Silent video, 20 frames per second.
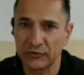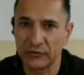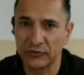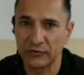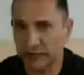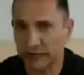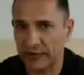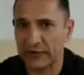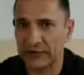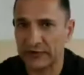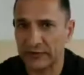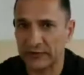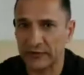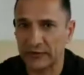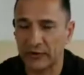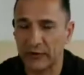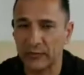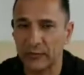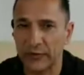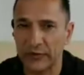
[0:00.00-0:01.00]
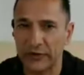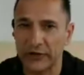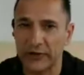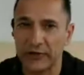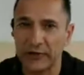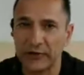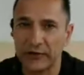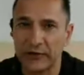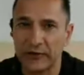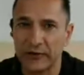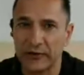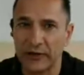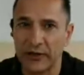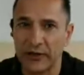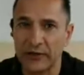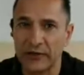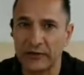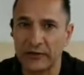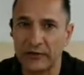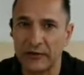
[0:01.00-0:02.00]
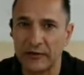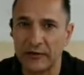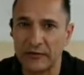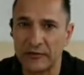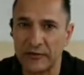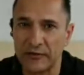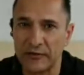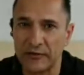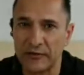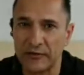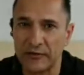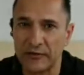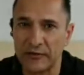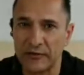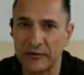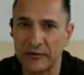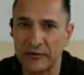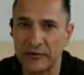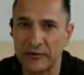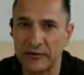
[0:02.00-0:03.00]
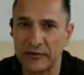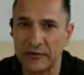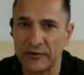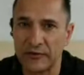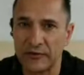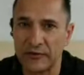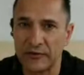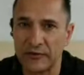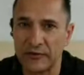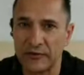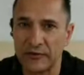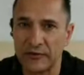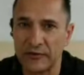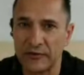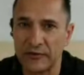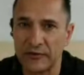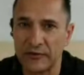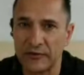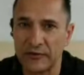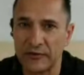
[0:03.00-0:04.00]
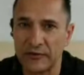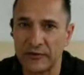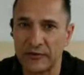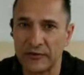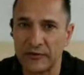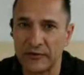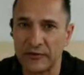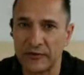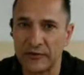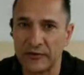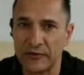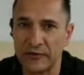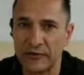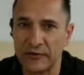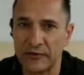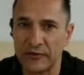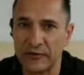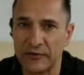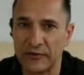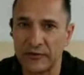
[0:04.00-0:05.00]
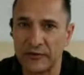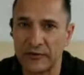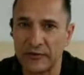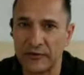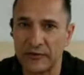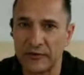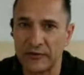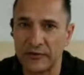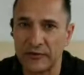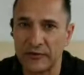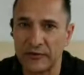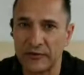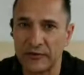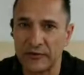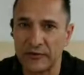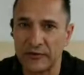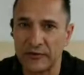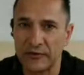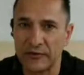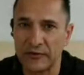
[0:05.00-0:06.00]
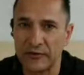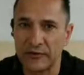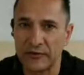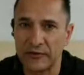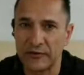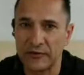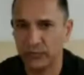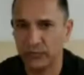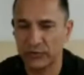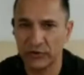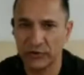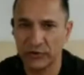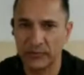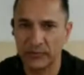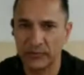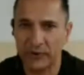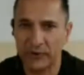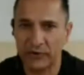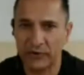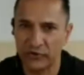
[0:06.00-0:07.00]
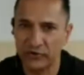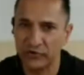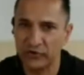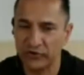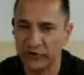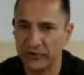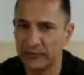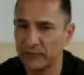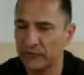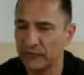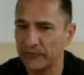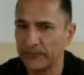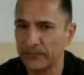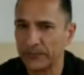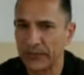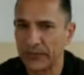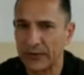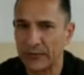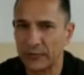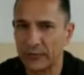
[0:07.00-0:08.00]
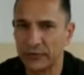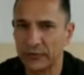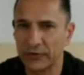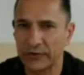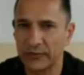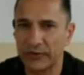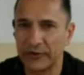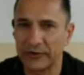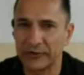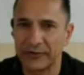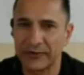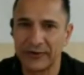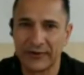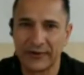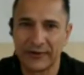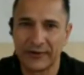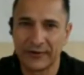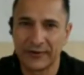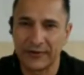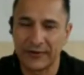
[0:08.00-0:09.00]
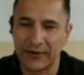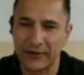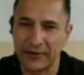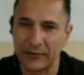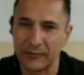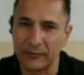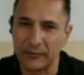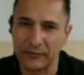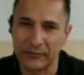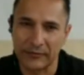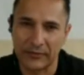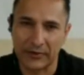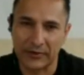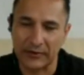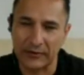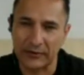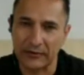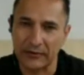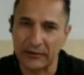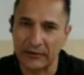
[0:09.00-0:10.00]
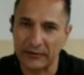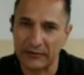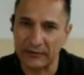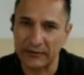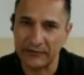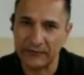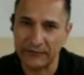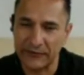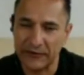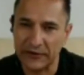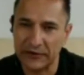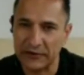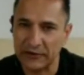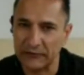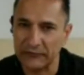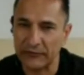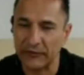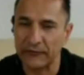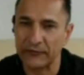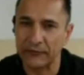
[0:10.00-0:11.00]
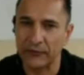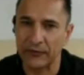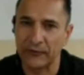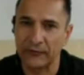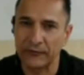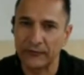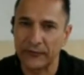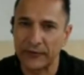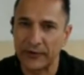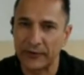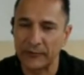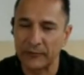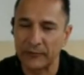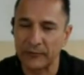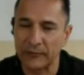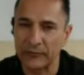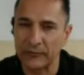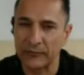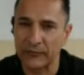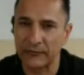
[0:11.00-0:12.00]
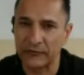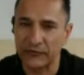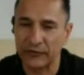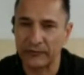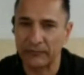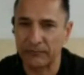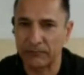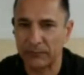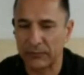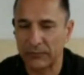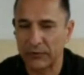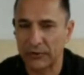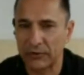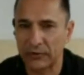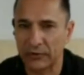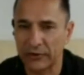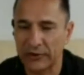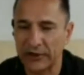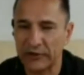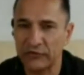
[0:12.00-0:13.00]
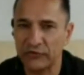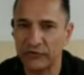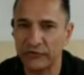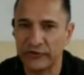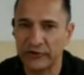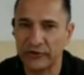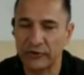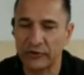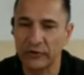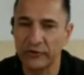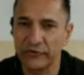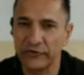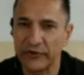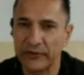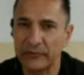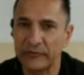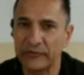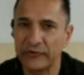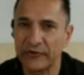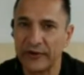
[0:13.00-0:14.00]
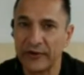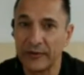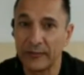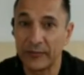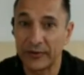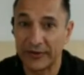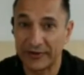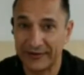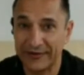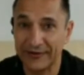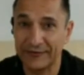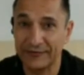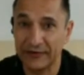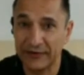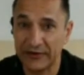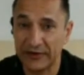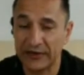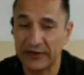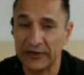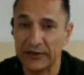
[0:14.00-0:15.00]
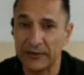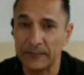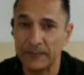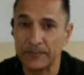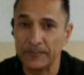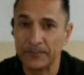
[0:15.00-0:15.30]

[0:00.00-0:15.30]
that company. And that's exactly the power of a really good review. I mean, we're talking about search, we're talking about search terms, we talk about the affinity of connections and concepts, but at the end of the day,